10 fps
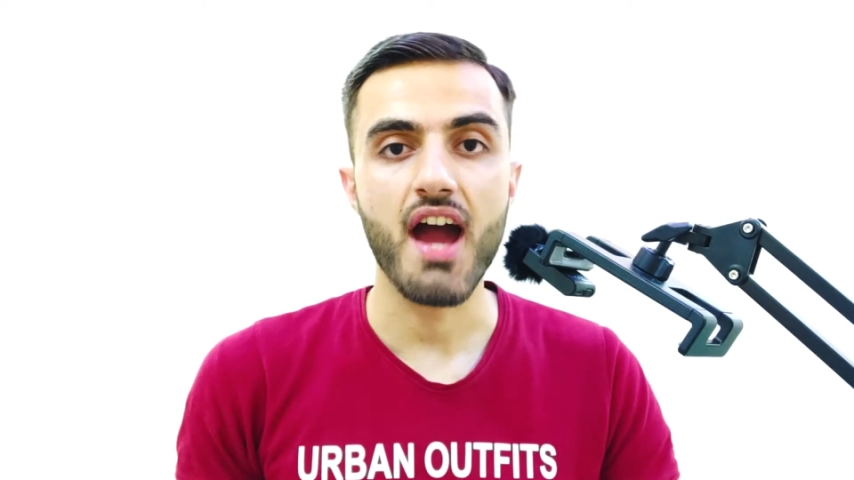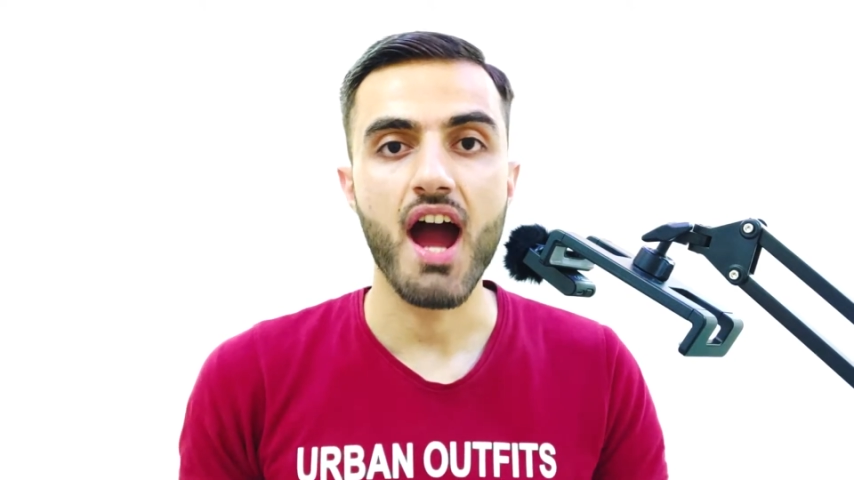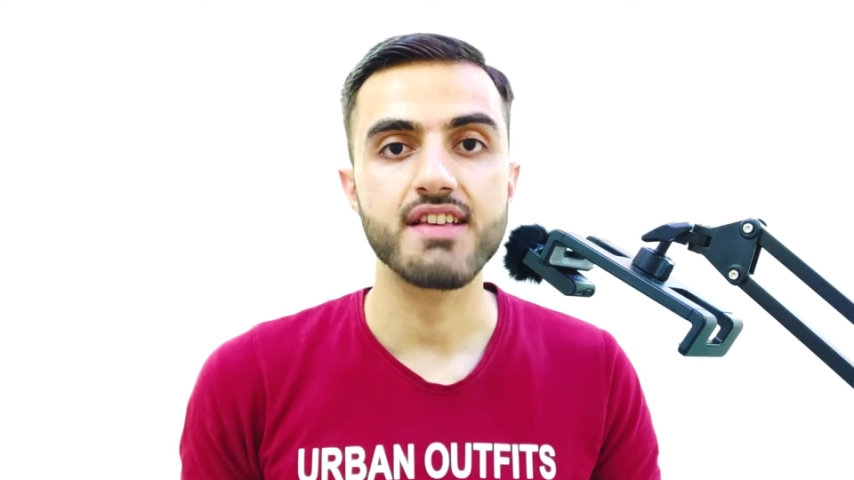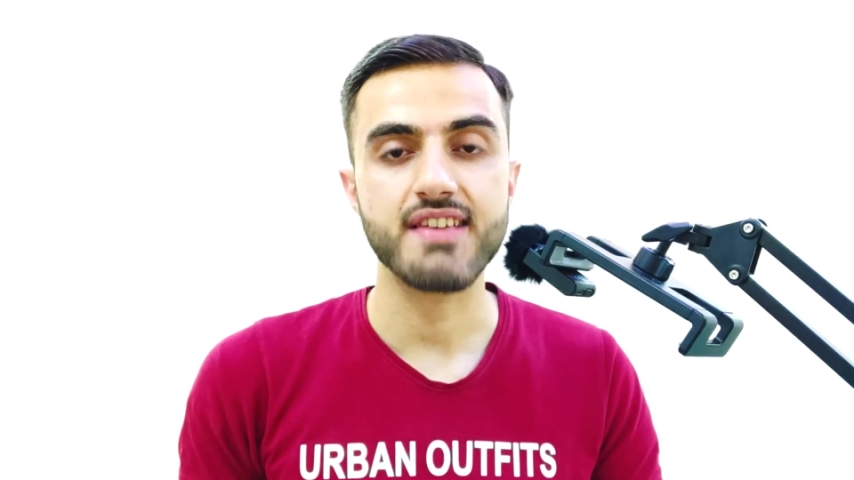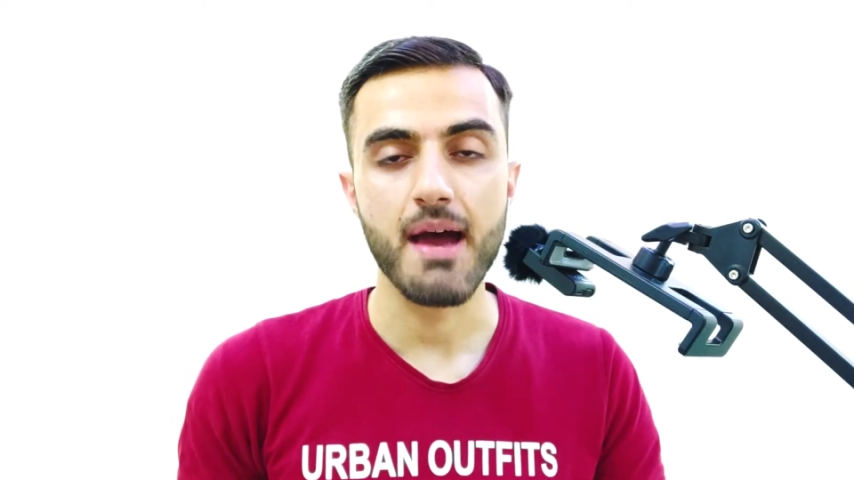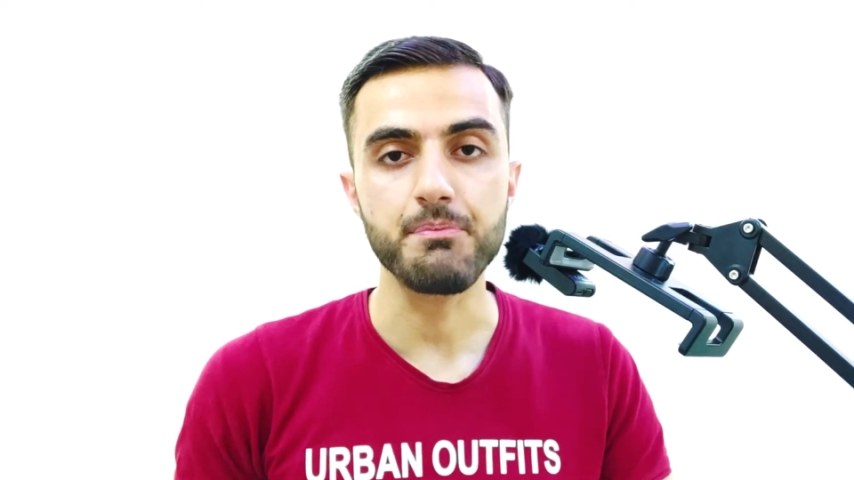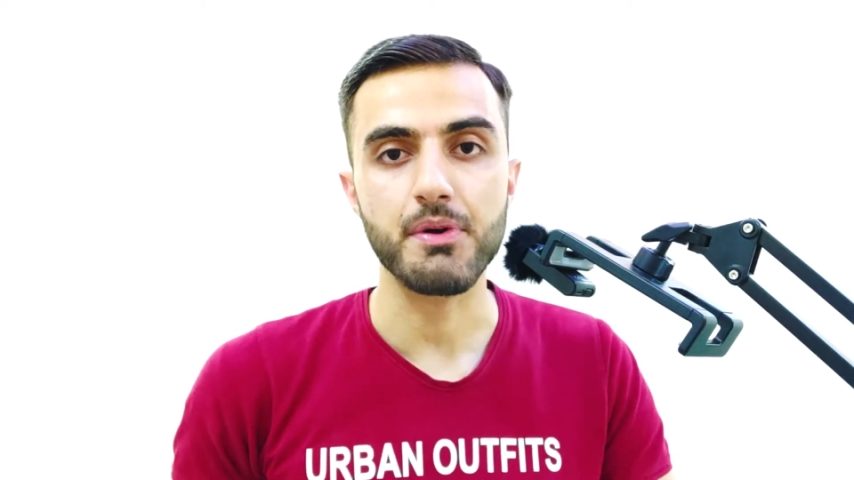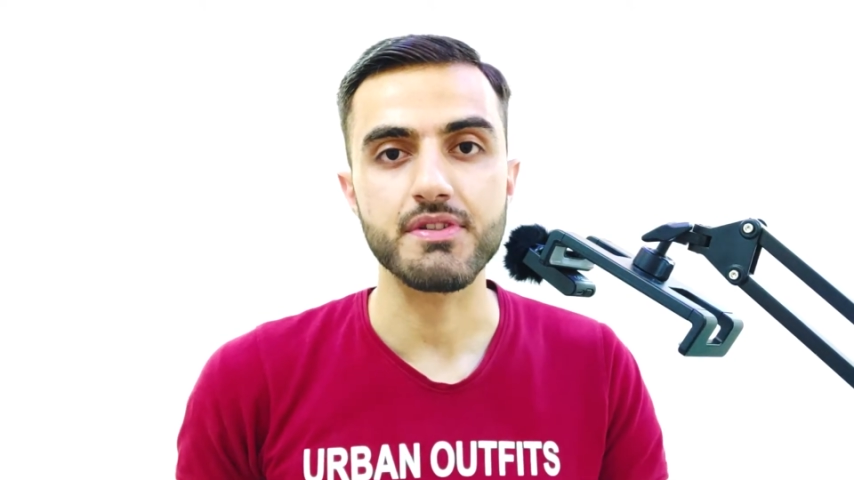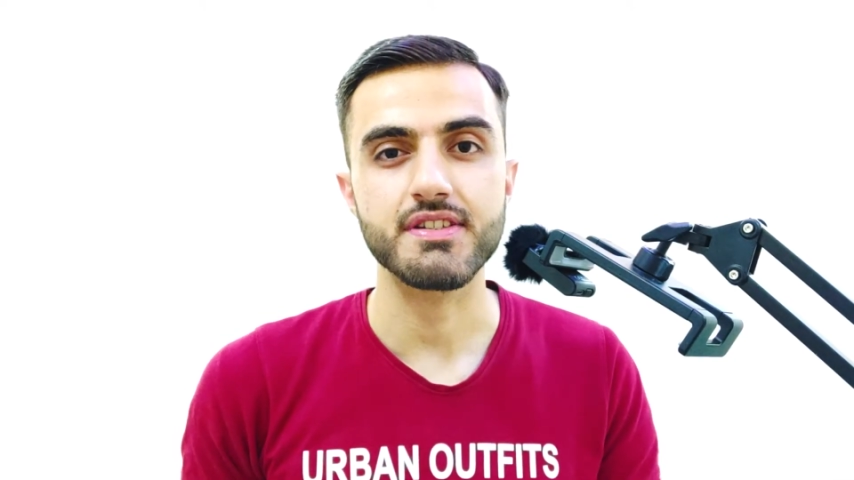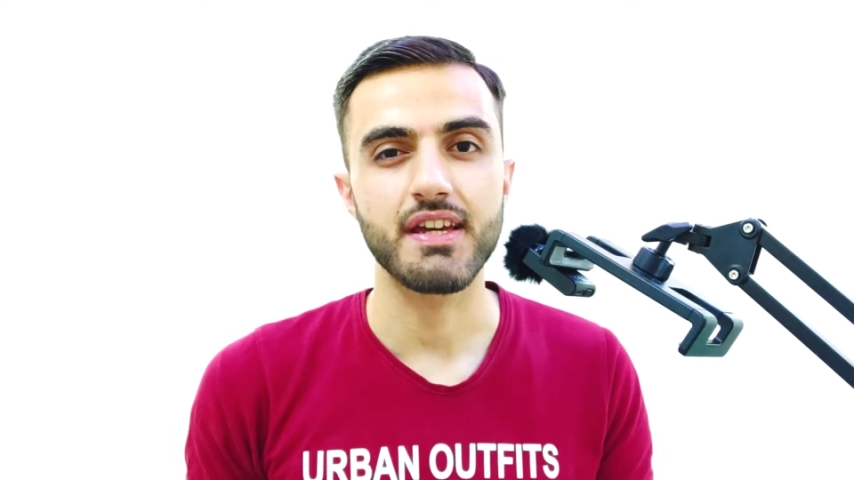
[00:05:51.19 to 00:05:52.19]
I
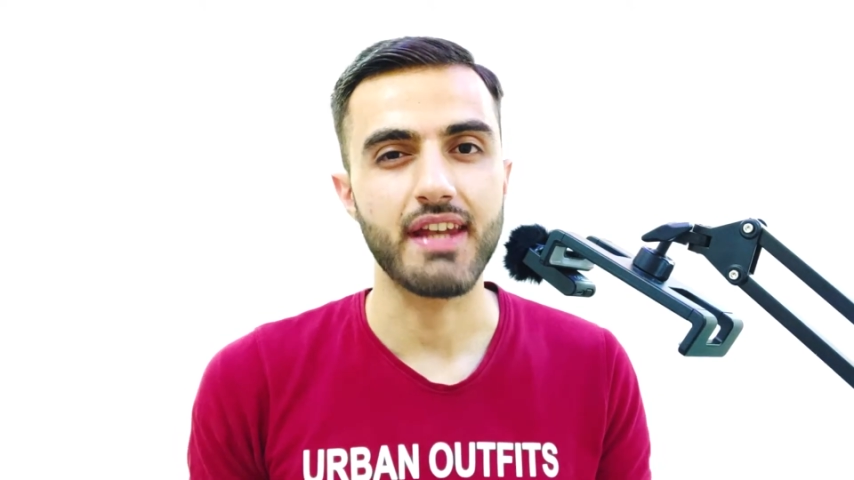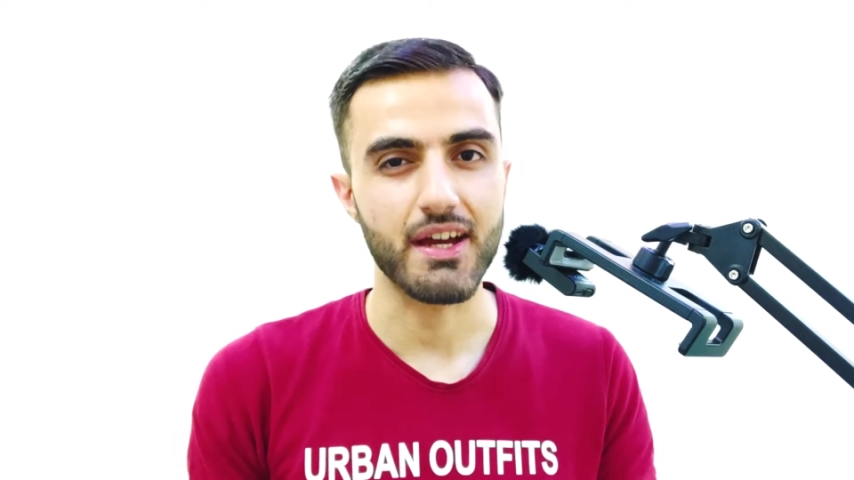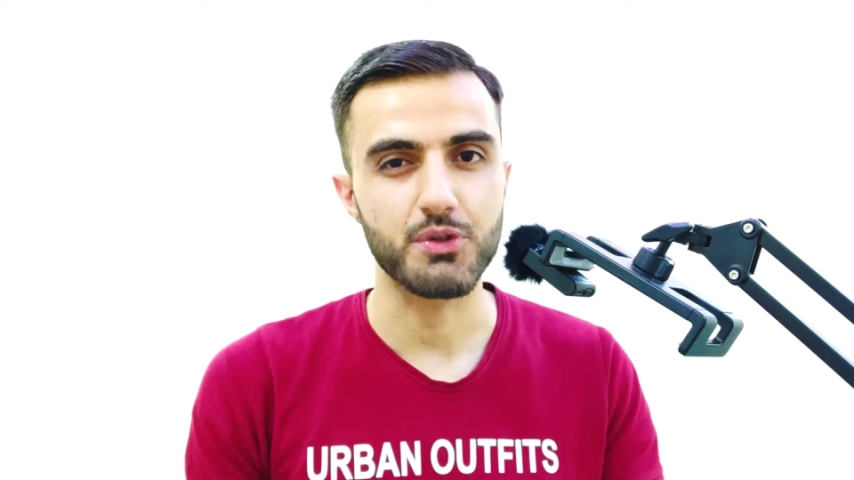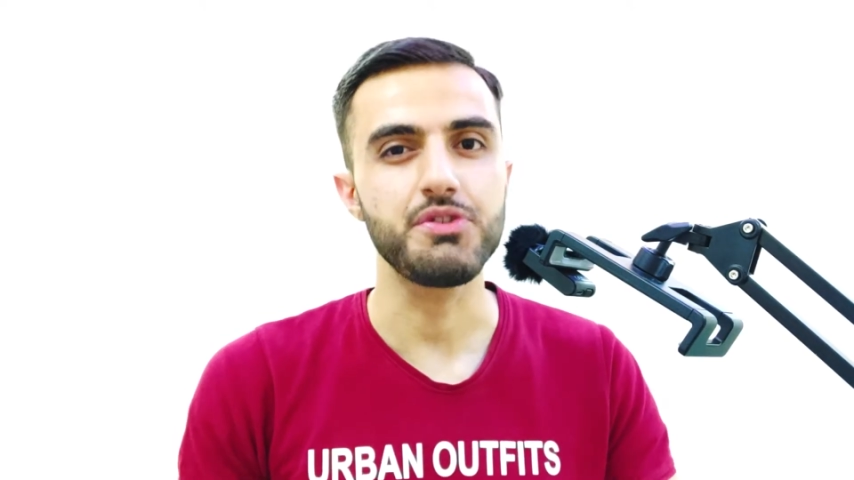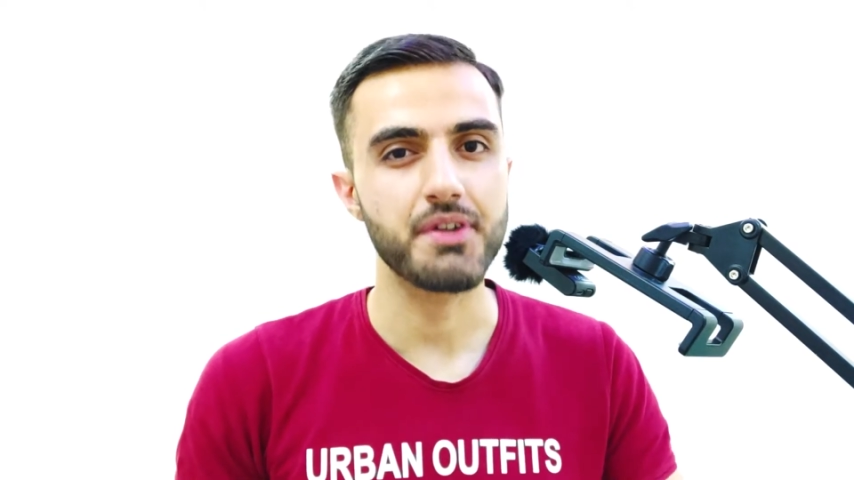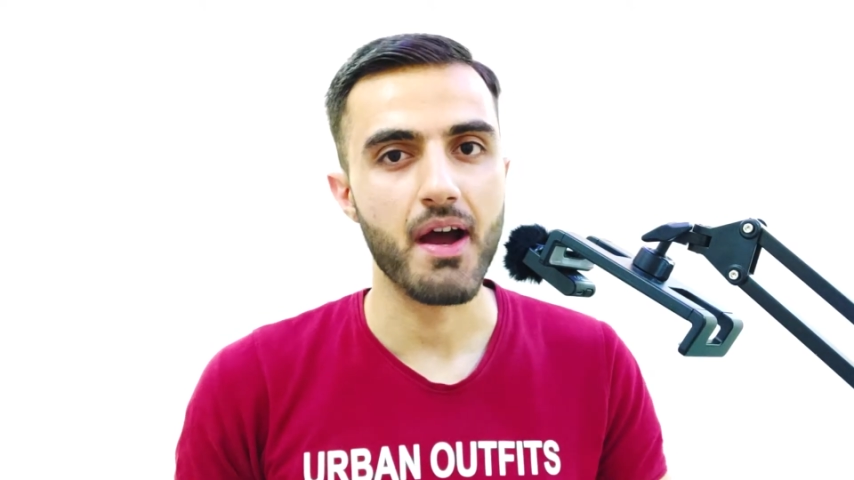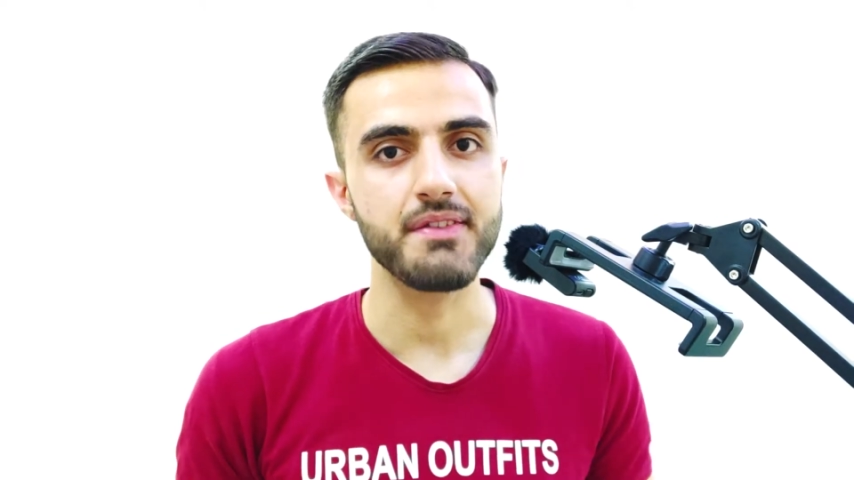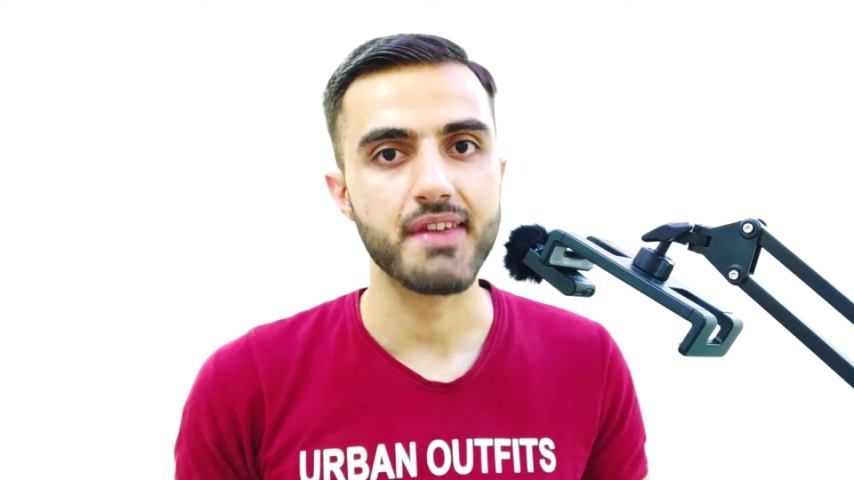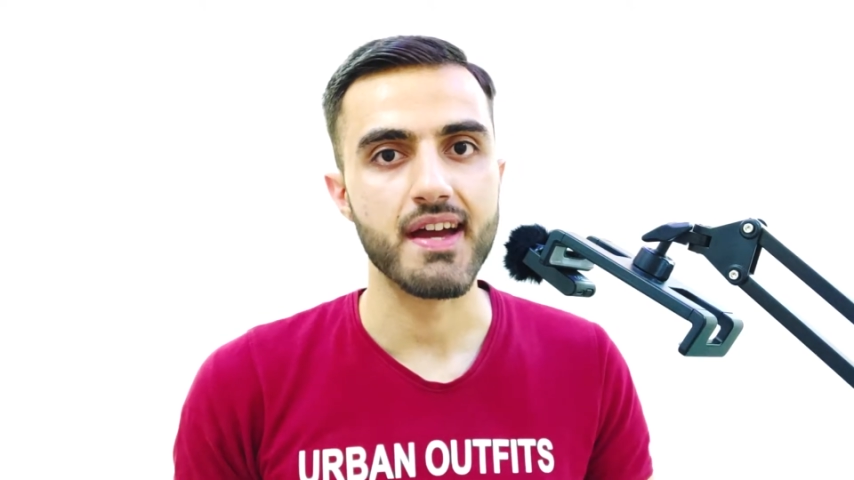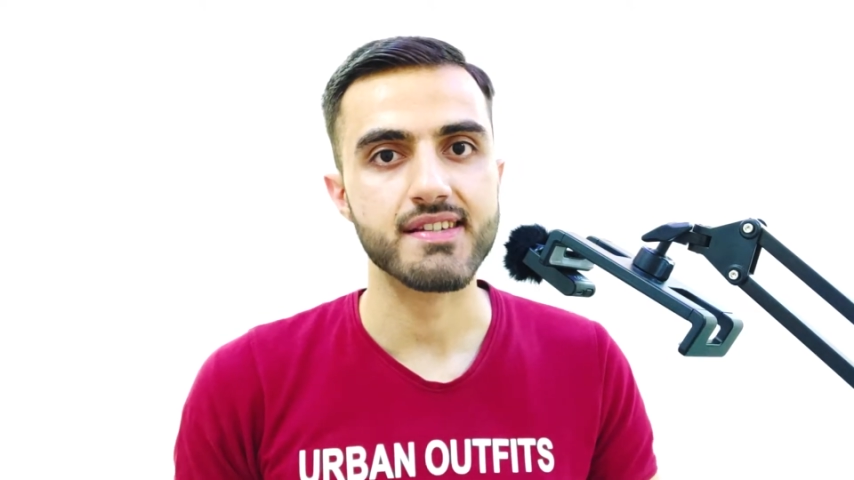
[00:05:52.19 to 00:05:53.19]
samples in a good
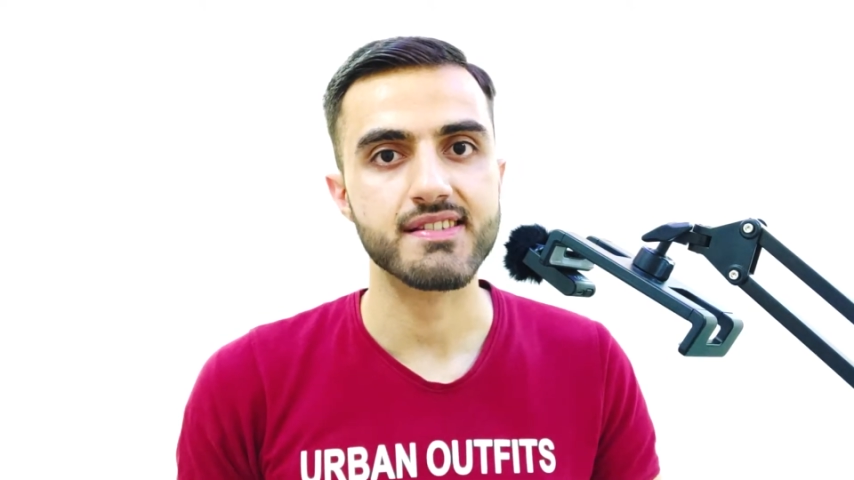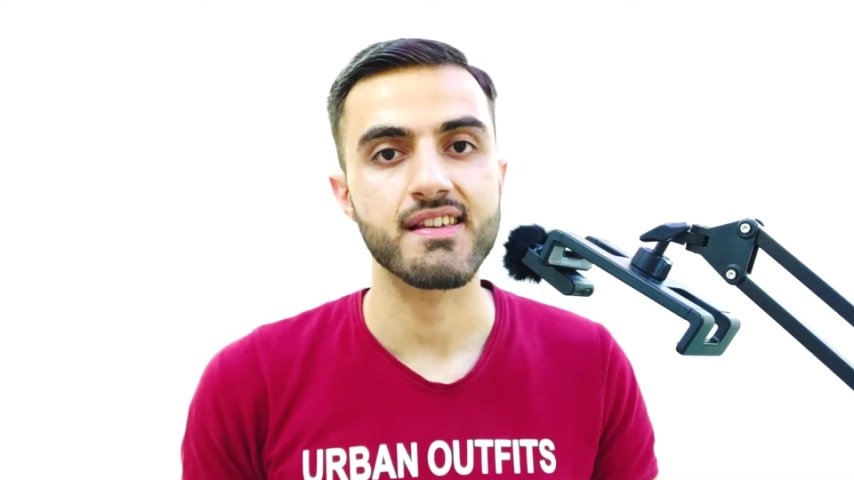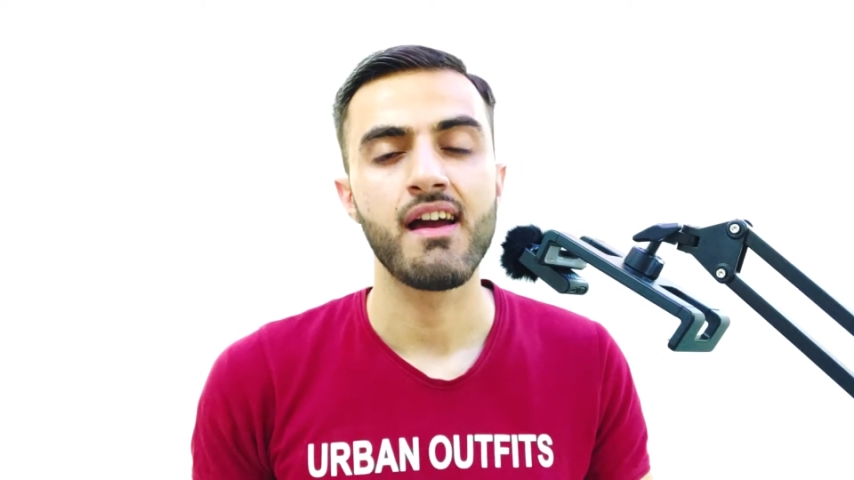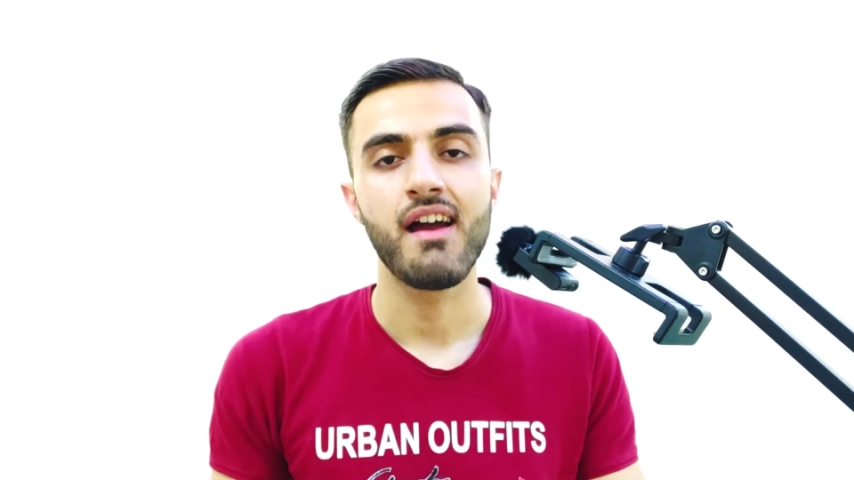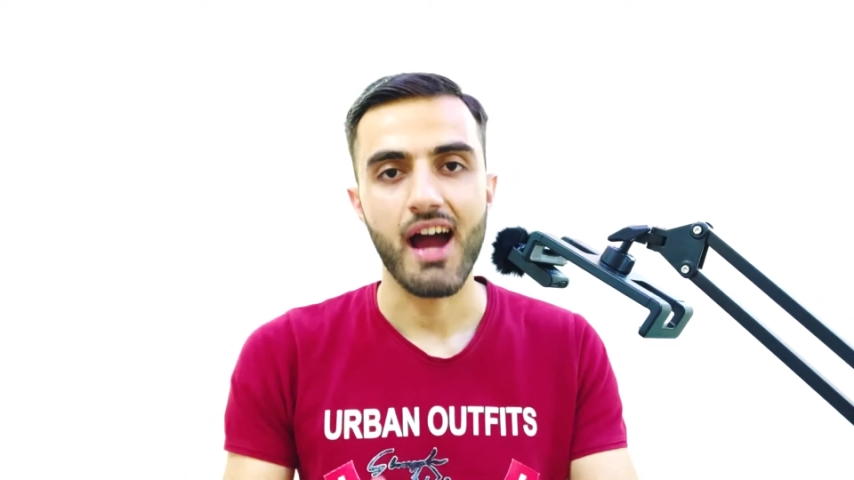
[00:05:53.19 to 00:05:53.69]
context,